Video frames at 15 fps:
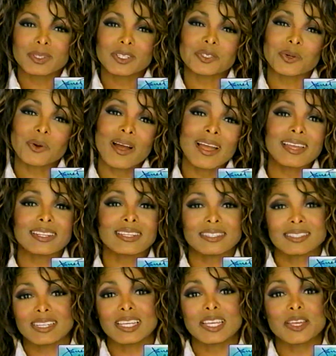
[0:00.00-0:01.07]
able to try at
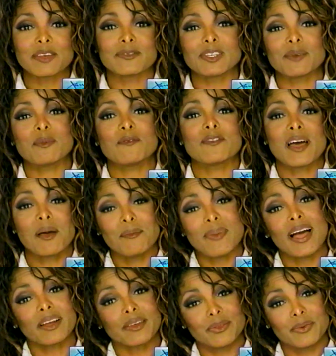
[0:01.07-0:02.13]
least to give some of that
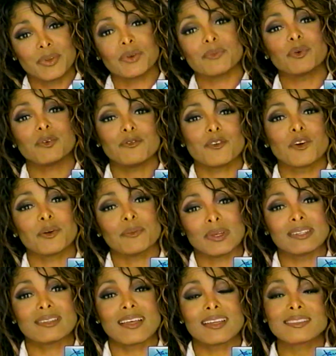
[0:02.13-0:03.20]
back through your
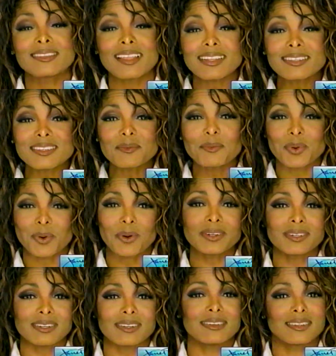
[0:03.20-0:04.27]
performance, that's, that's
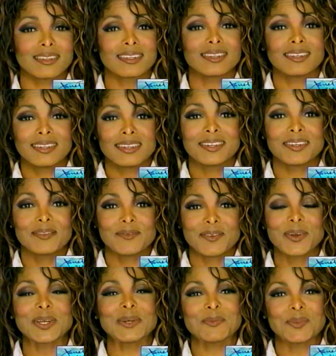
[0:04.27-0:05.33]
important,
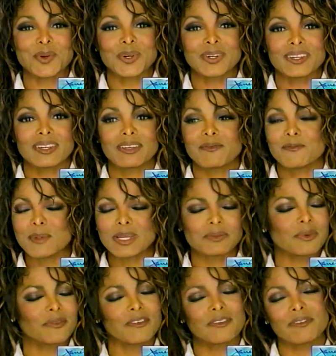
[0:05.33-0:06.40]
very important. It
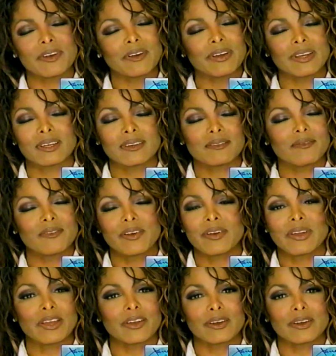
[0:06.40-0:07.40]
makes me feel very, very